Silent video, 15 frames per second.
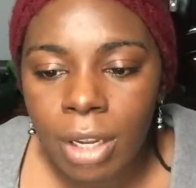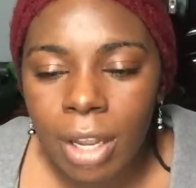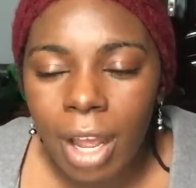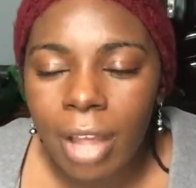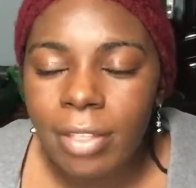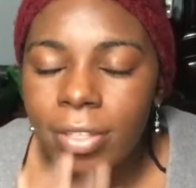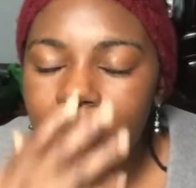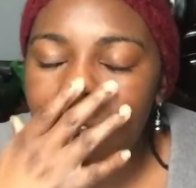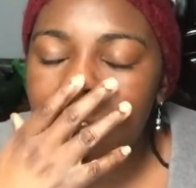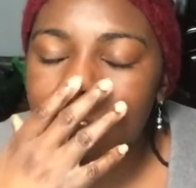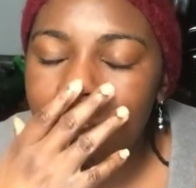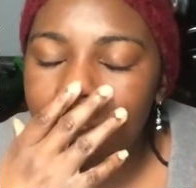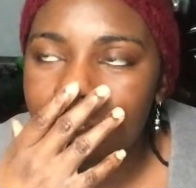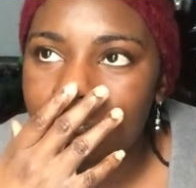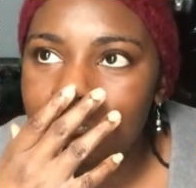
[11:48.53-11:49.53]
I
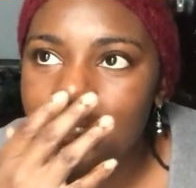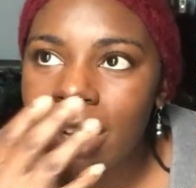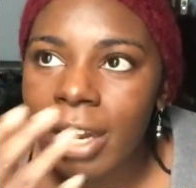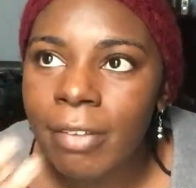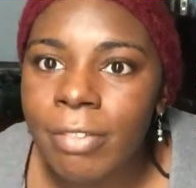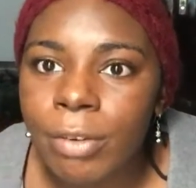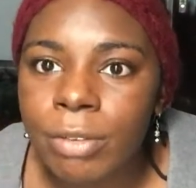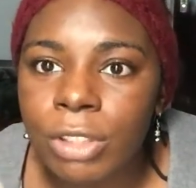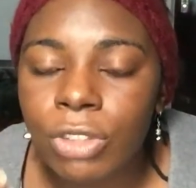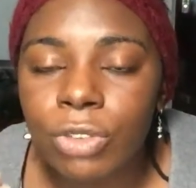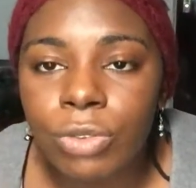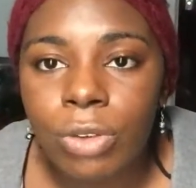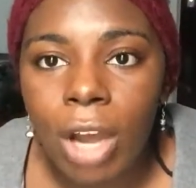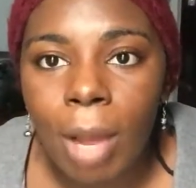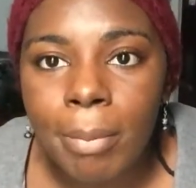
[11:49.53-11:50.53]
think they said if there was a
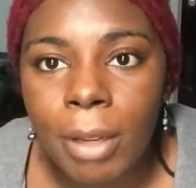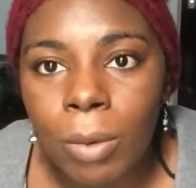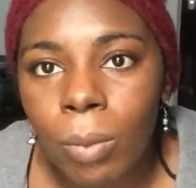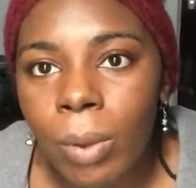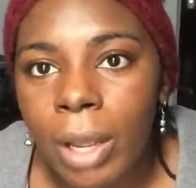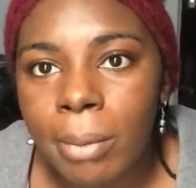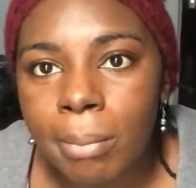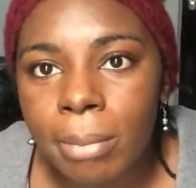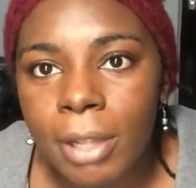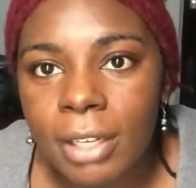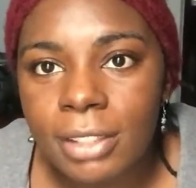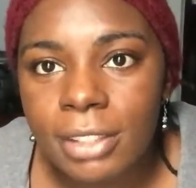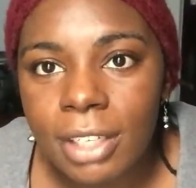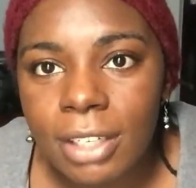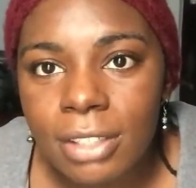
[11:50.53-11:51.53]
drop in white
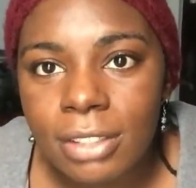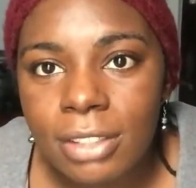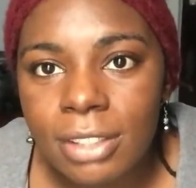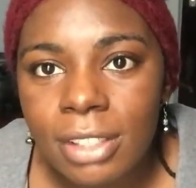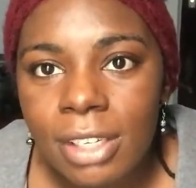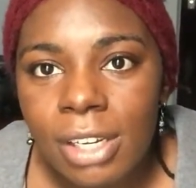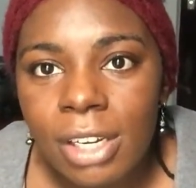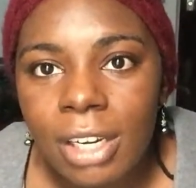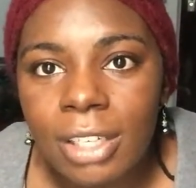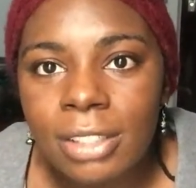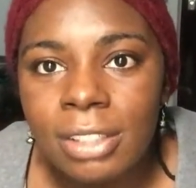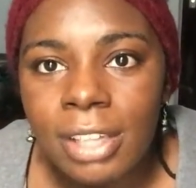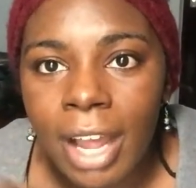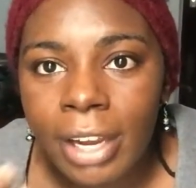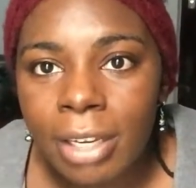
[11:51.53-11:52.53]
blood cells,
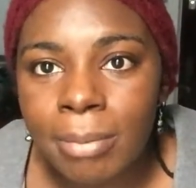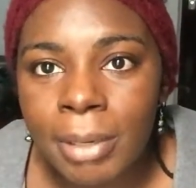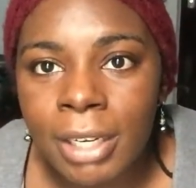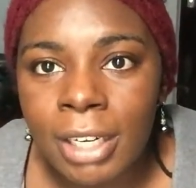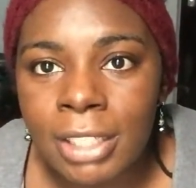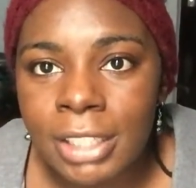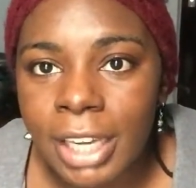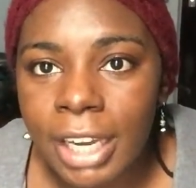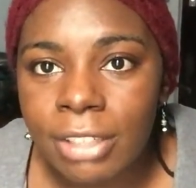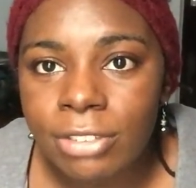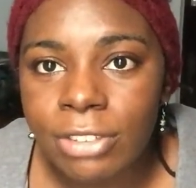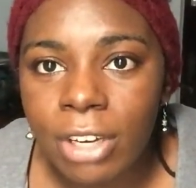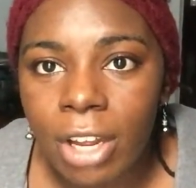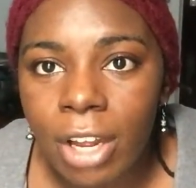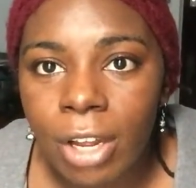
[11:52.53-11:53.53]
because that can be an
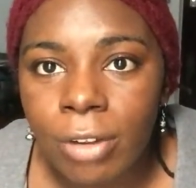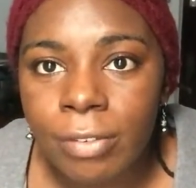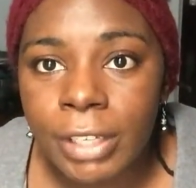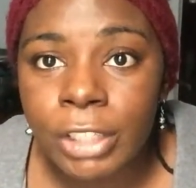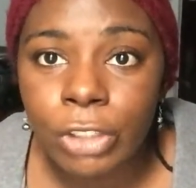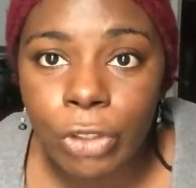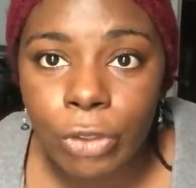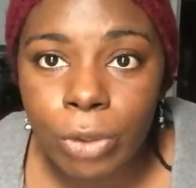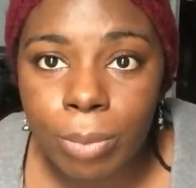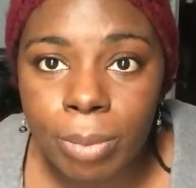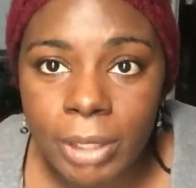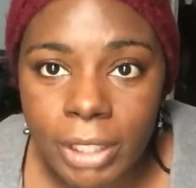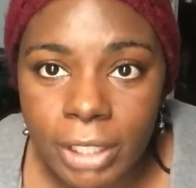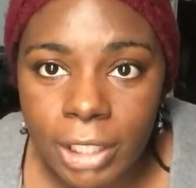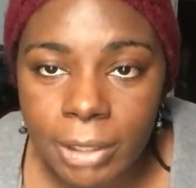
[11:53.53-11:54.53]
indication of internal
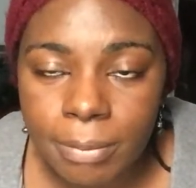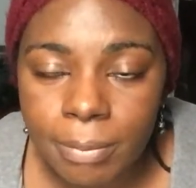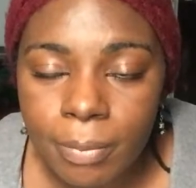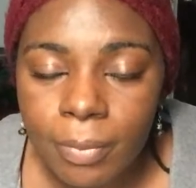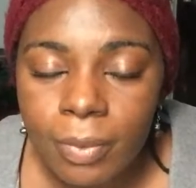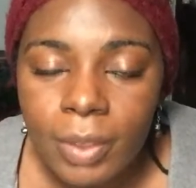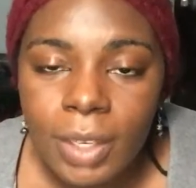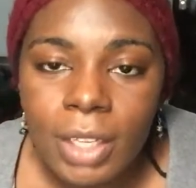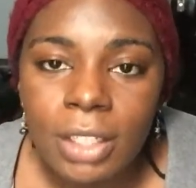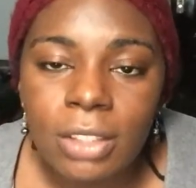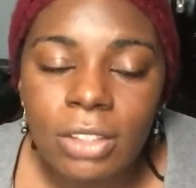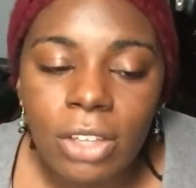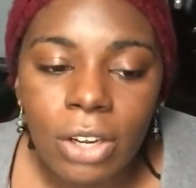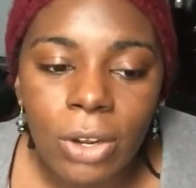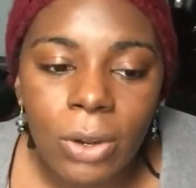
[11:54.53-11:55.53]
bleeding.
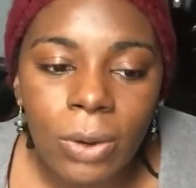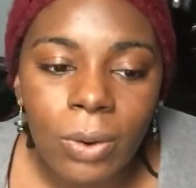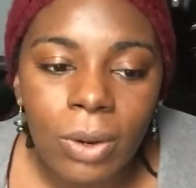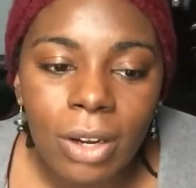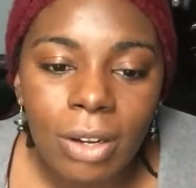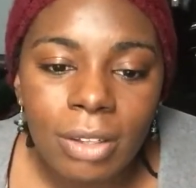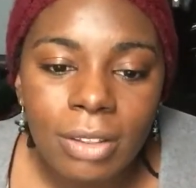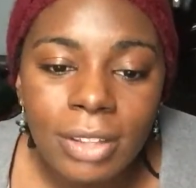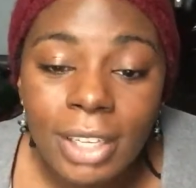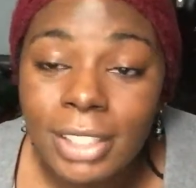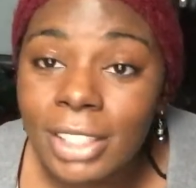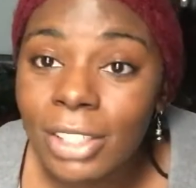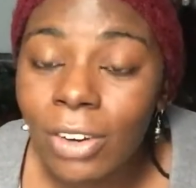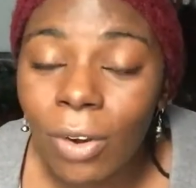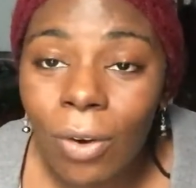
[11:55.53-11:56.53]
So they
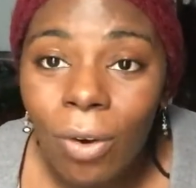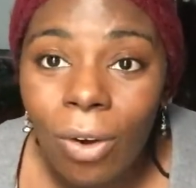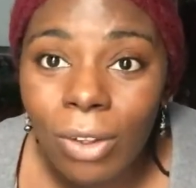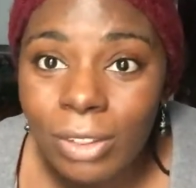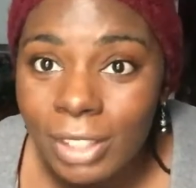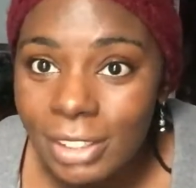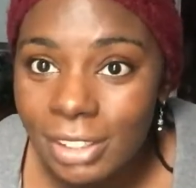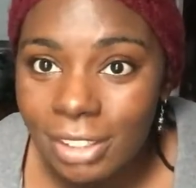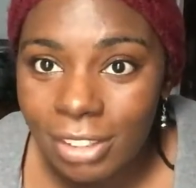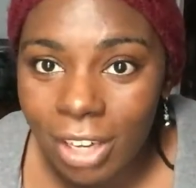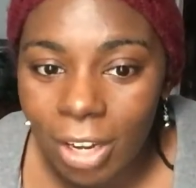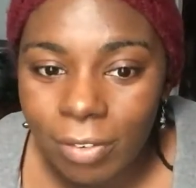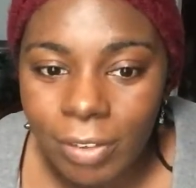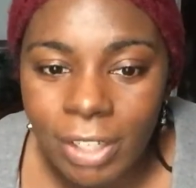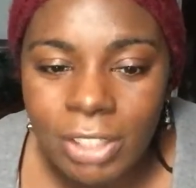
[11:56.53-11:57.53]
did all this
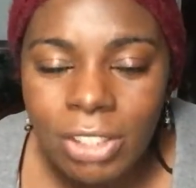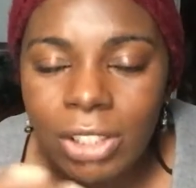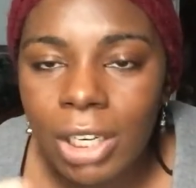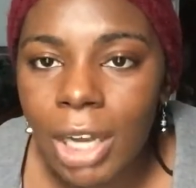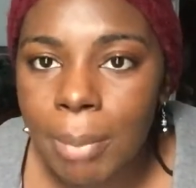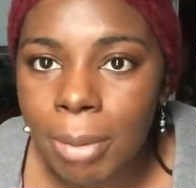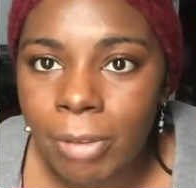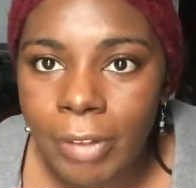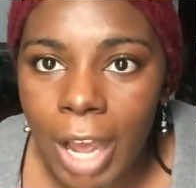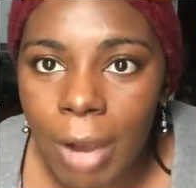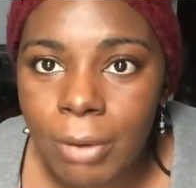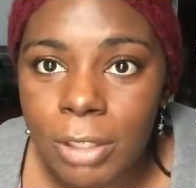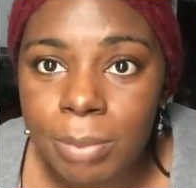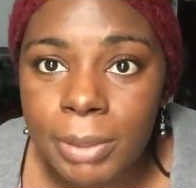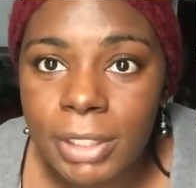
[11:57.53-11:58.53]
stuff, and it took a couple of
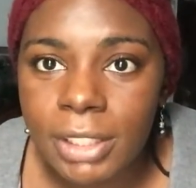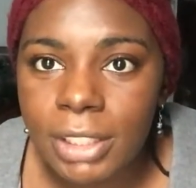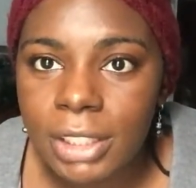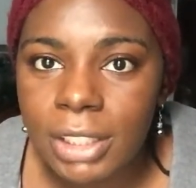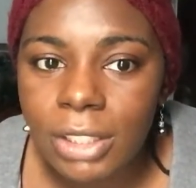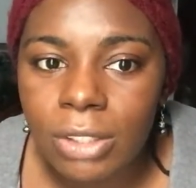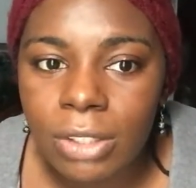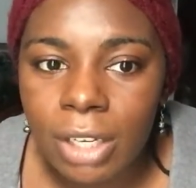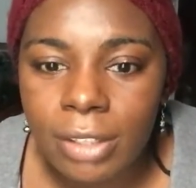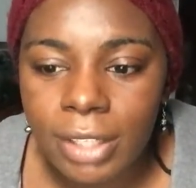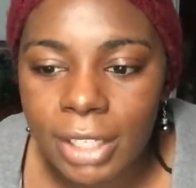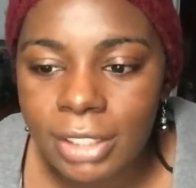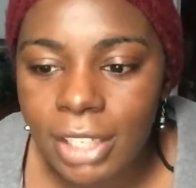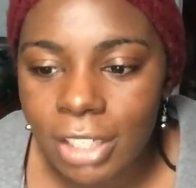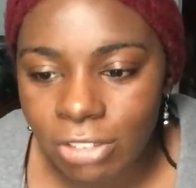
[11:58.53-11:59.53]
hours, but still, like,
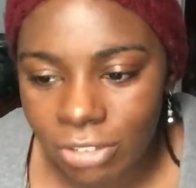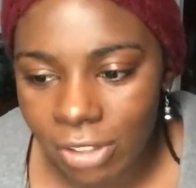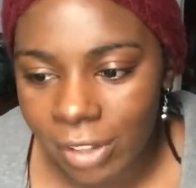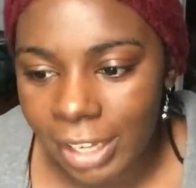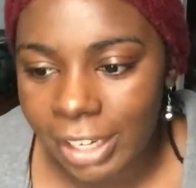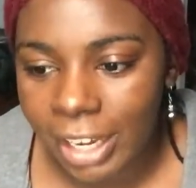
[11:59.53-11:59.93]
the attention that they